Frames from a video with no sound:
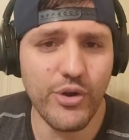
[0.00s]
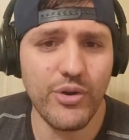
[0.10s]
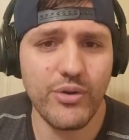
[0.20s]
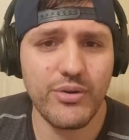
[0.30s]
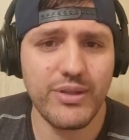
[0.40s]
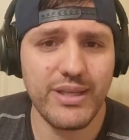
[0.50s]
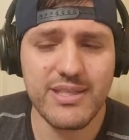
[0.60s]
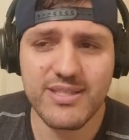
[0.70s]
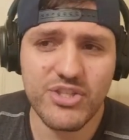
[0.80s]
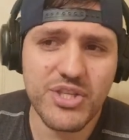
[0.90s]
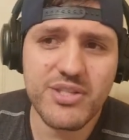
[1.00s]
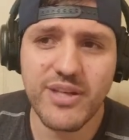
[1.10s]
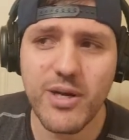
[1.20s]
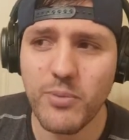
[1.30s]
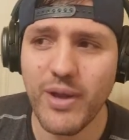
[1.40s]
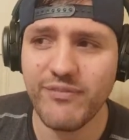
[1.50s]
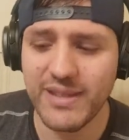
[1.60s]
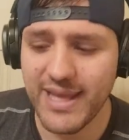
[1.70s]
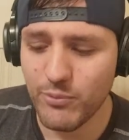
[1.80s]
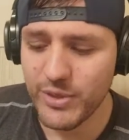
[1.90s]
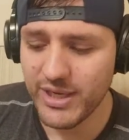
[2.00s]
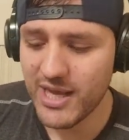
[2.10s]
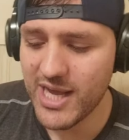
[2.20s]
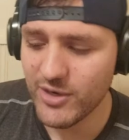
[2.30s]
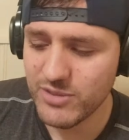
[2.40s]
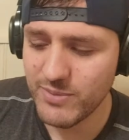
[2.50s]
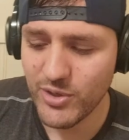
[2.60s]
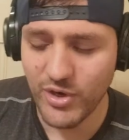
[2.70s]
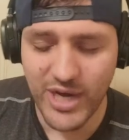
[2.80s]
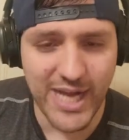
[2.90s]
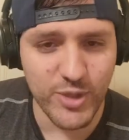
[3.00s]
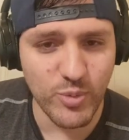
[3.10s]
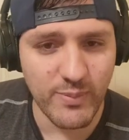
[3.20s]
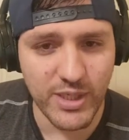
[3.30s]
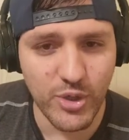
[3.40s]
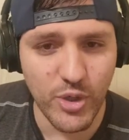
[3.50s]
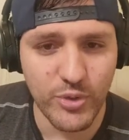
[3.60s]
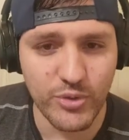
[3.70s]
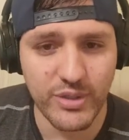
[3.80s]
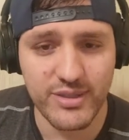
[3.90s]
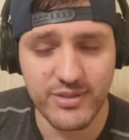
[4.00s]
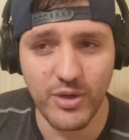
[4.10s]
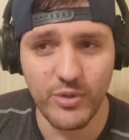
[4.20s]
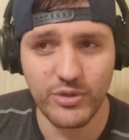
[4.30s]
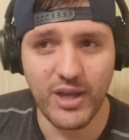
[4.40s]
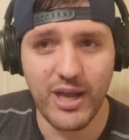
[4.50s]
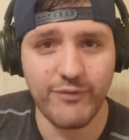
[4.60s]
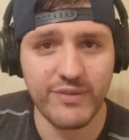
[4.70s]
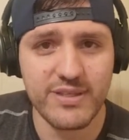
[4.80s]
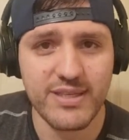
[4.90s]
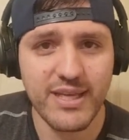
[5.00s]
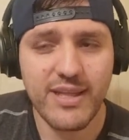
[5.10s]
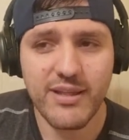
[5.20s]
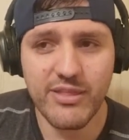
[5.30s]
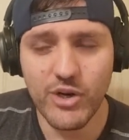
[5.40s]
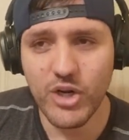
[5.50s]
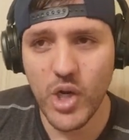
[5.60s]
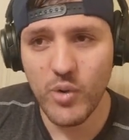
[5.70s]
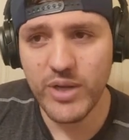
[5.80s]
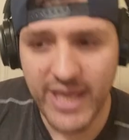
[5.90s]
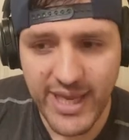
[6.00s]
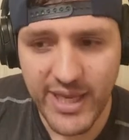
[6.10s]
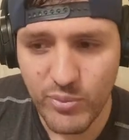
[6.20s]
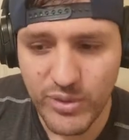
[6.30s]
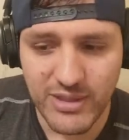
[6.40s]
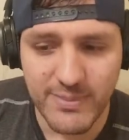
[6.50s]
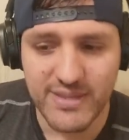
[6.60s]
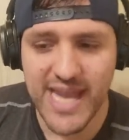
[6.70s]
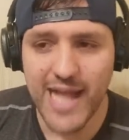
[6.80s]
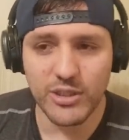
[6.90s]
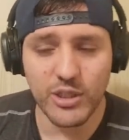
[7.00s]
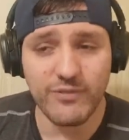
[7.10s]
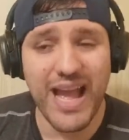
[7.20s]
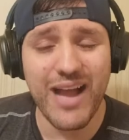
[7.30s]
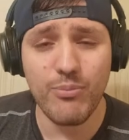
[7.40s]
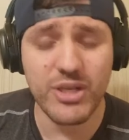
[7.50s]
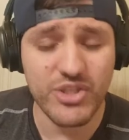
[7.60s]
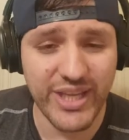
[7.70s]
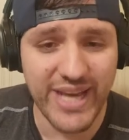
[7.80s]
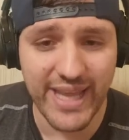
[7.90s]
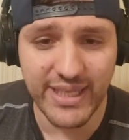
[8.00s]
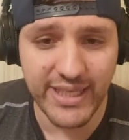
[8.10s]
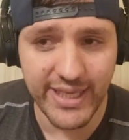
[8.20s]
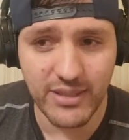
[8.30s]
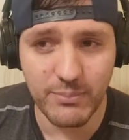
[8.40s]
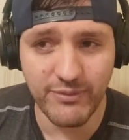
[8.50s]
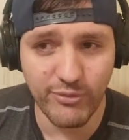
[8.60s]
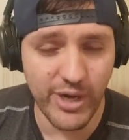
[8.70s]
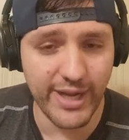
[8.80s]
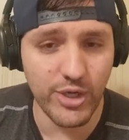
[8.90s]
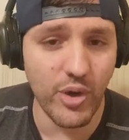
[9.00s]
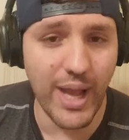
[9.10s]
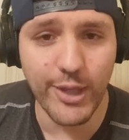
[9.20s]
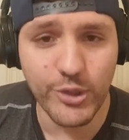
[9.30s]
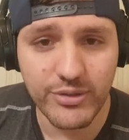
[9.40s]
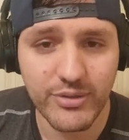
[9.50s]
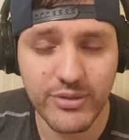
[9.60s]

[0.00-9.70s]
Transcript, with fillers: know, it's, it's just terrible. I feel like when a congressman or a congresswoman go is going to office, they're going in with the mentality of how much can I get before I go out.